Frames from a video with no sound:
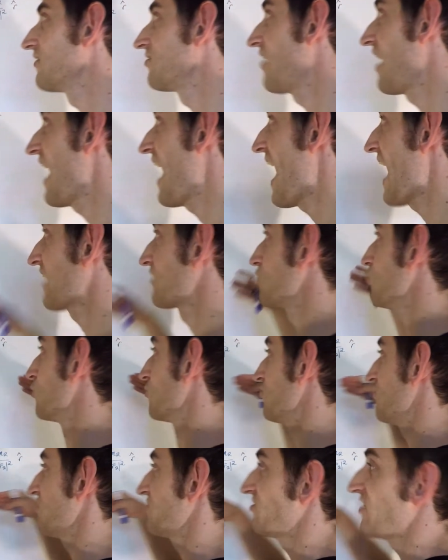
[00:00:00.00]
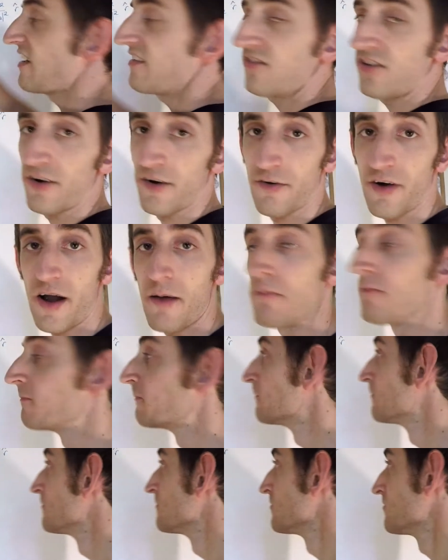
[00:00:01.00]
that act towards the center, right?
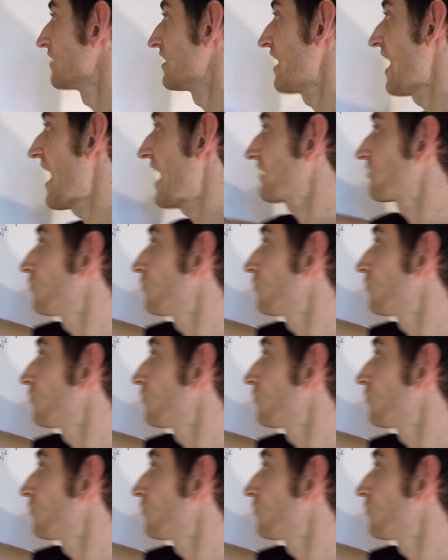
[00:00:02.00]
They act